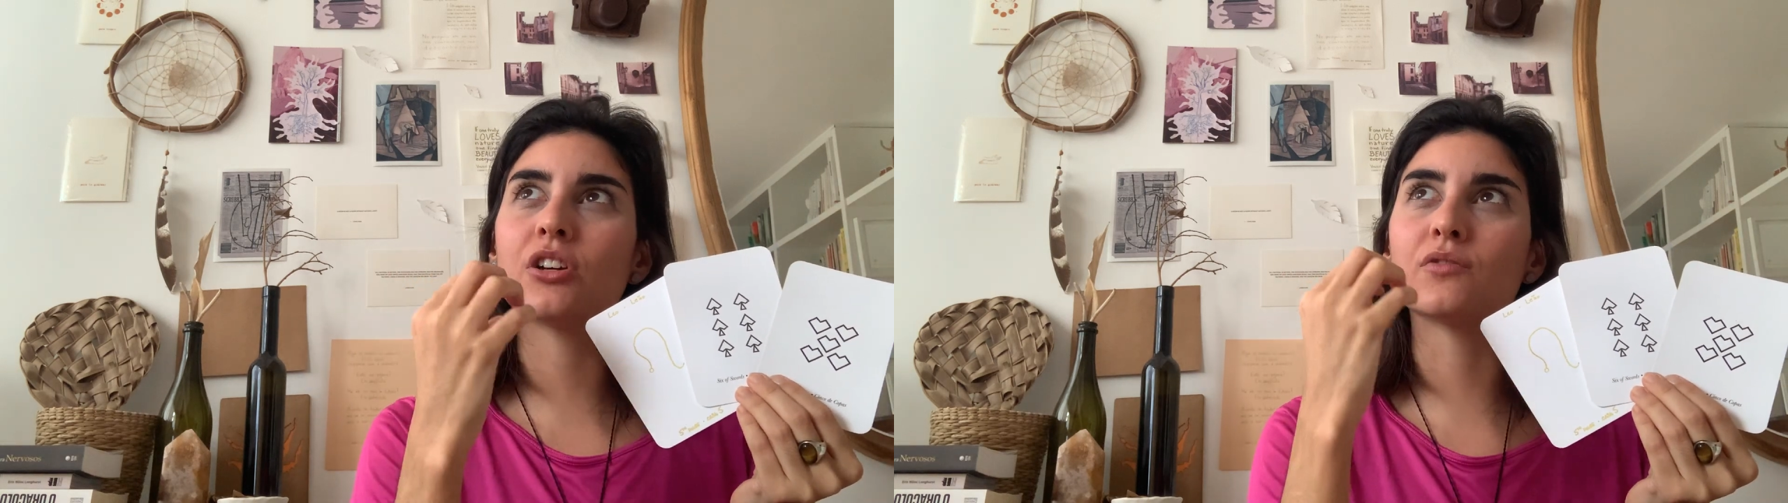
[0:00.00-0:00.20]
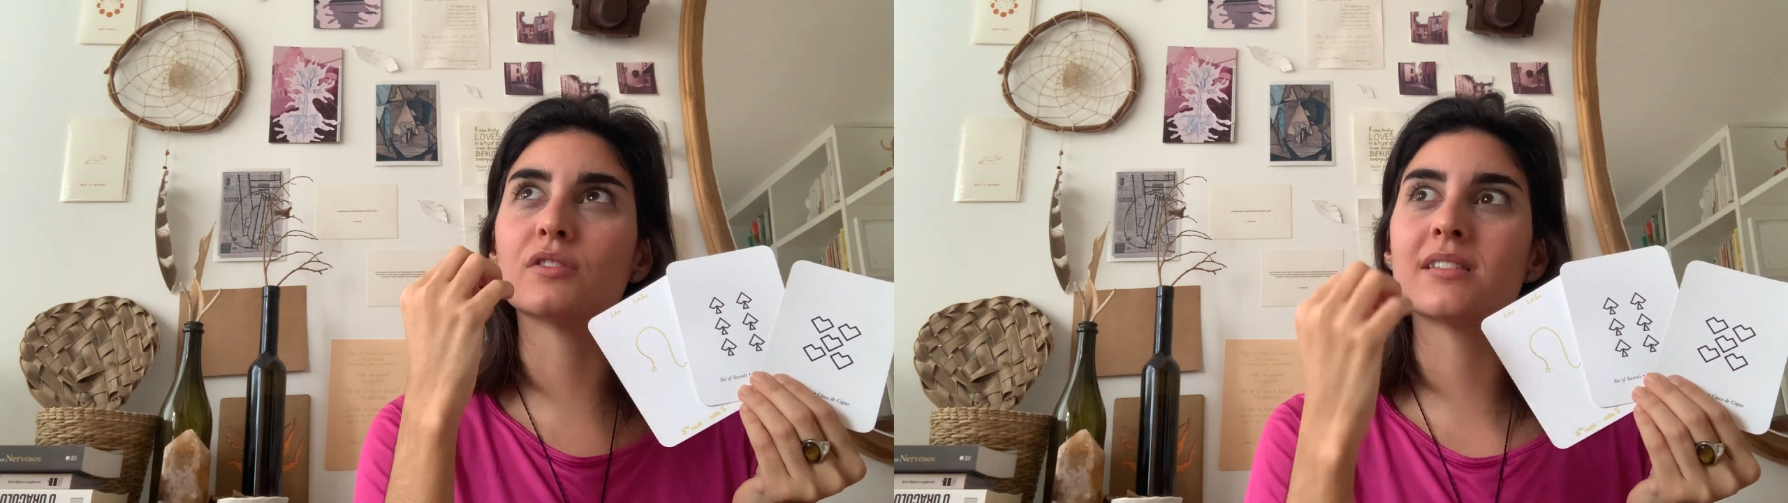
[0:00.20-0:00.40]

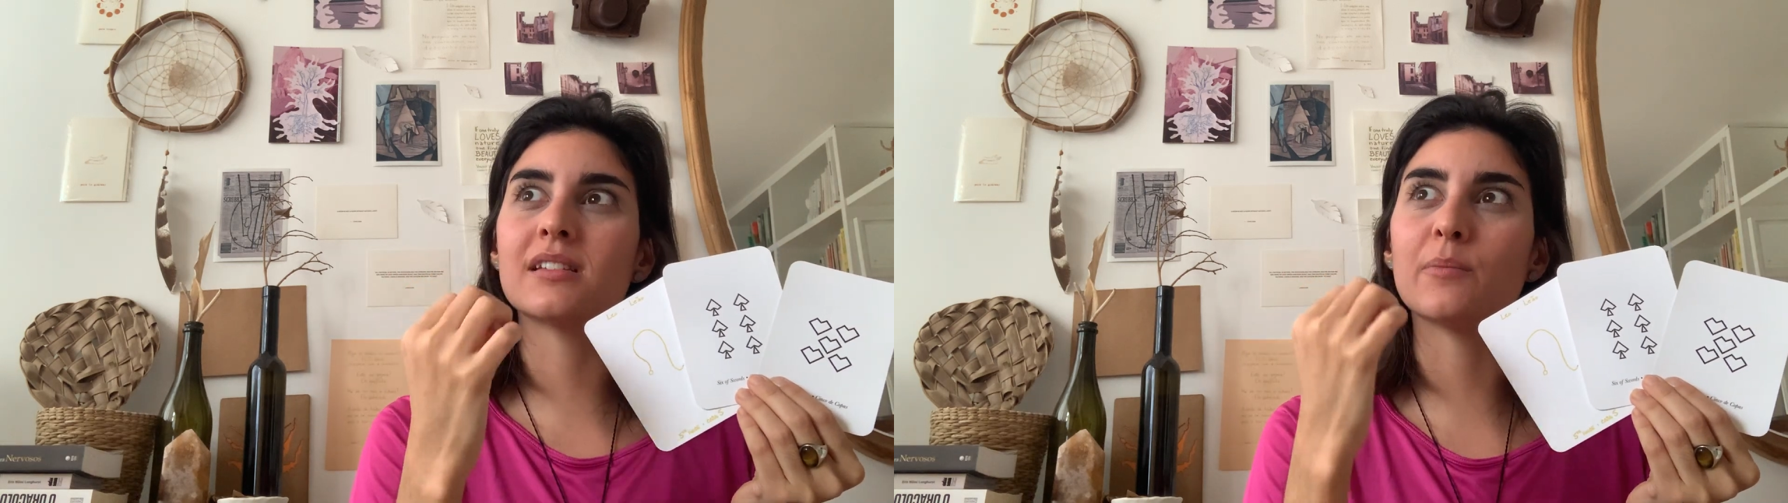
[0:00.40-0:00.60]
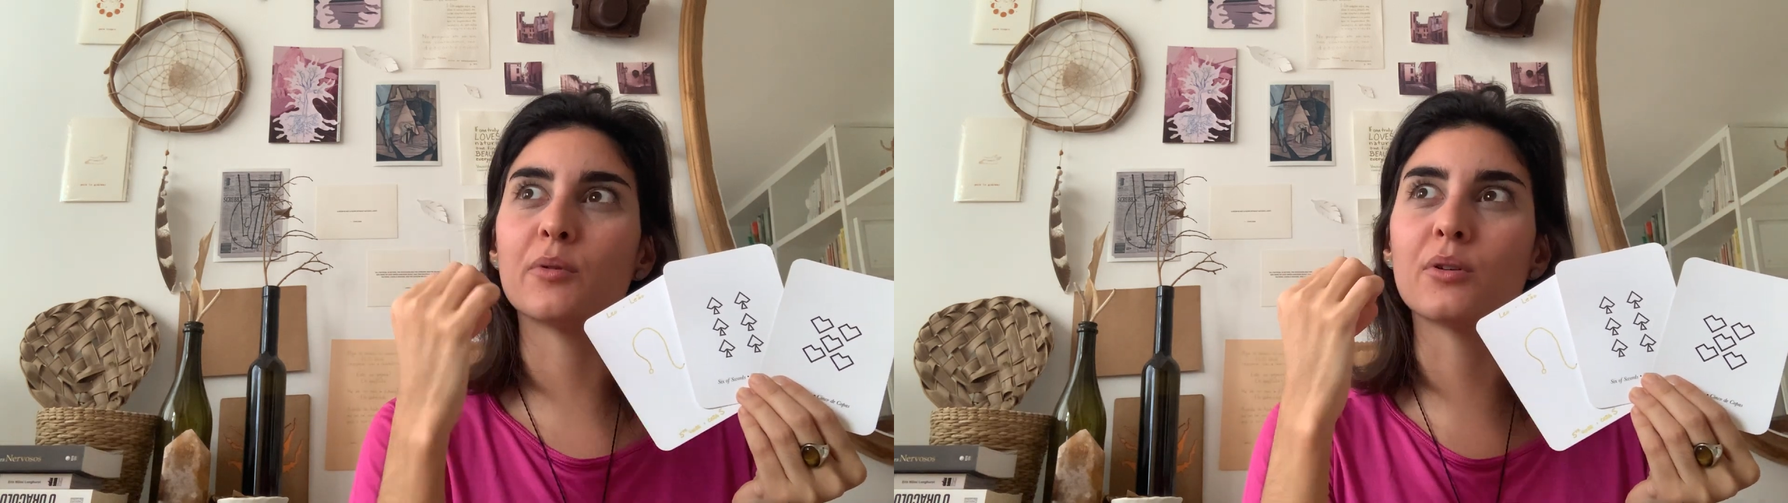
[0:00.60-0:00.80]
a
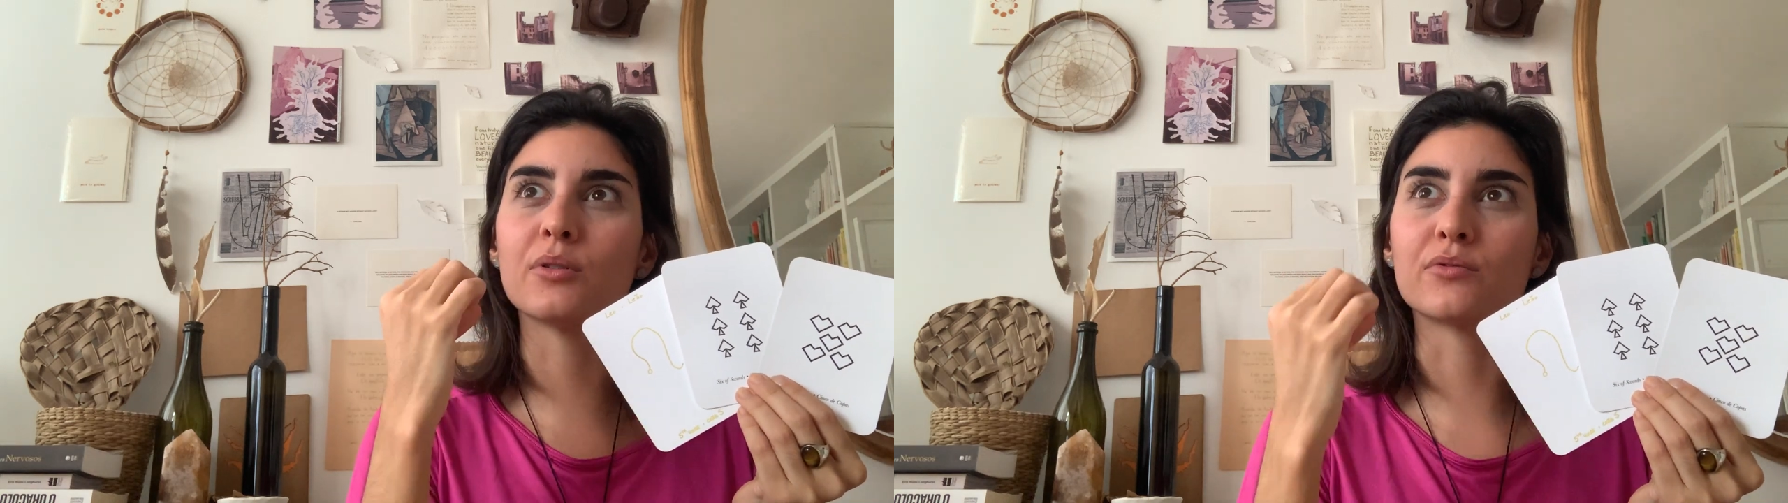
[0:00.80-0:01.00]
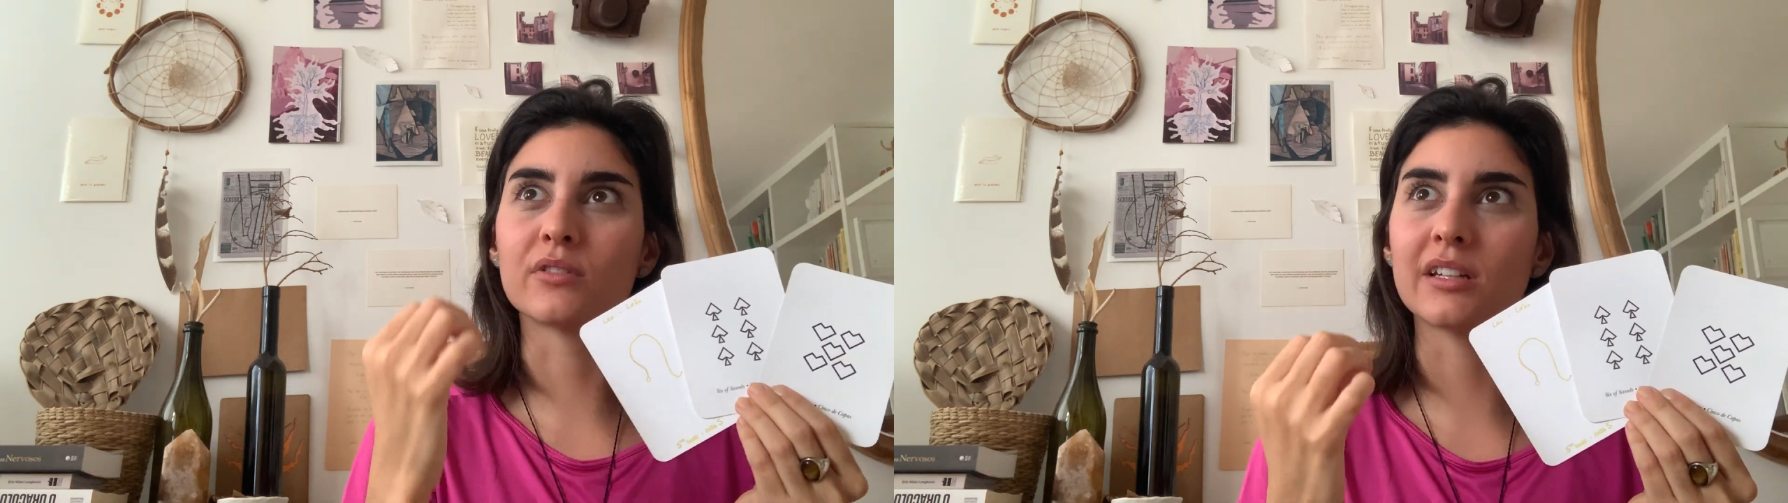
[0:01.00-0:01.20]

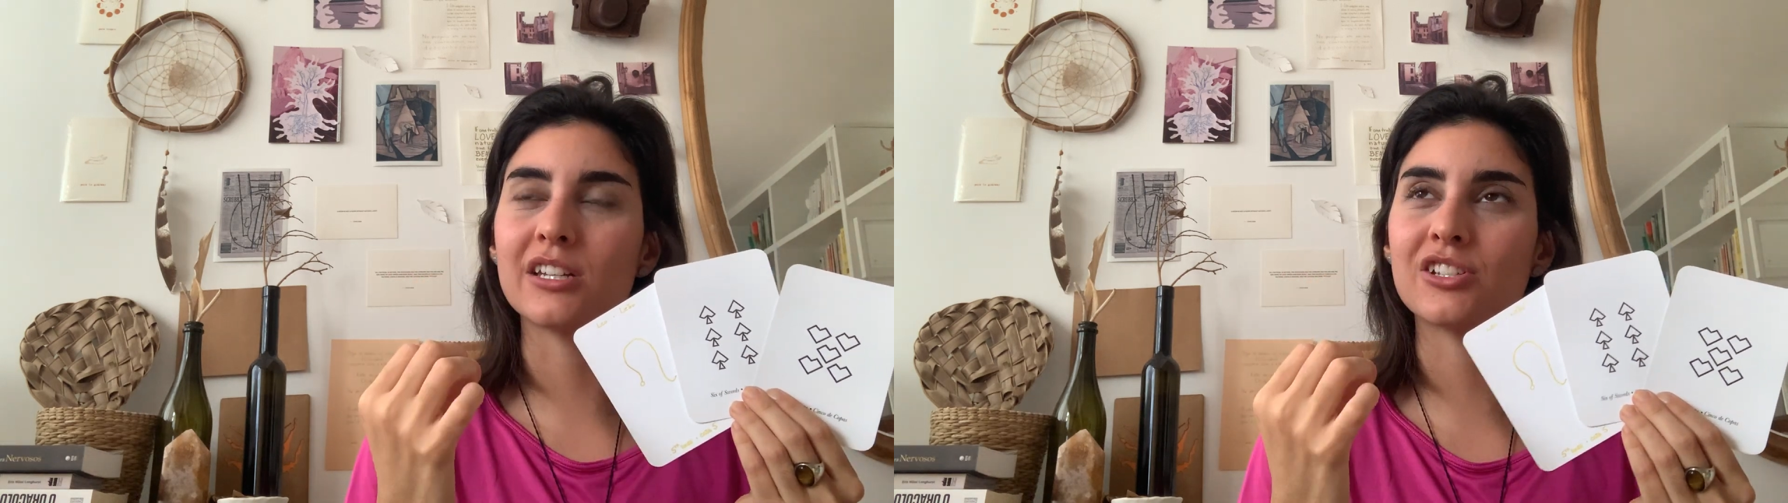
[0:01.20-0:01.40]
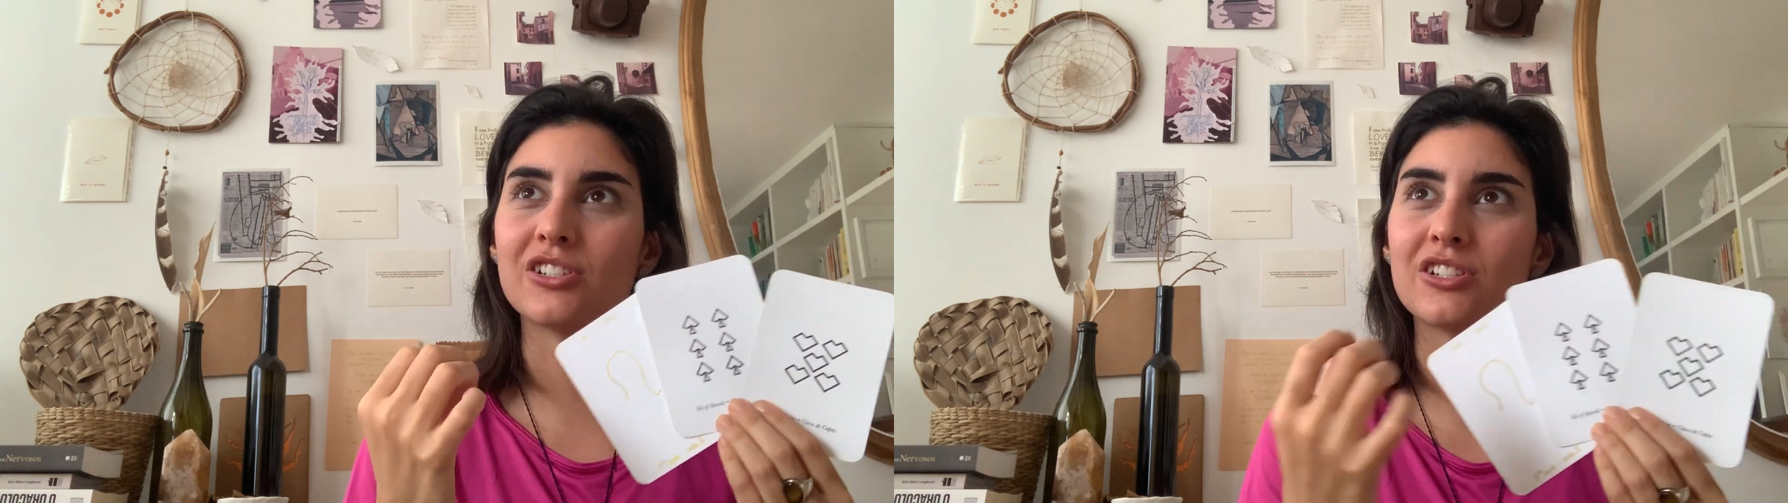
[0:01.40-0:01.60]
reciprocal
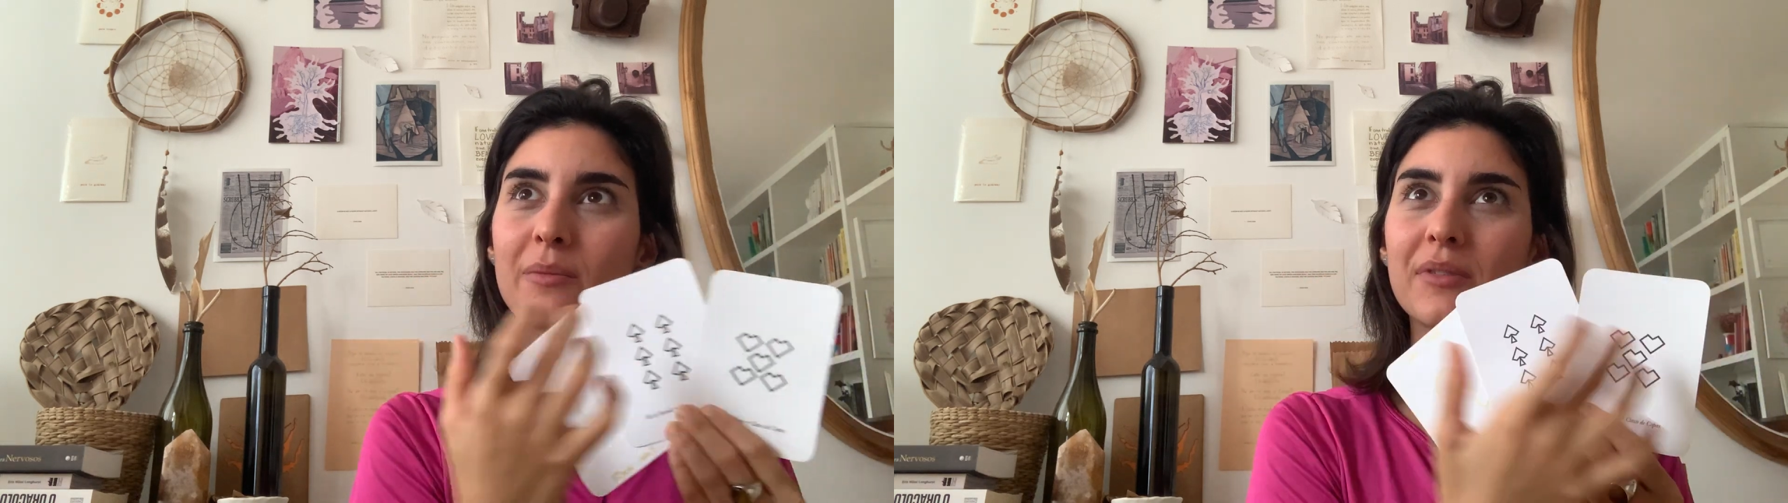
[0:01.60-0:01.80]
relationship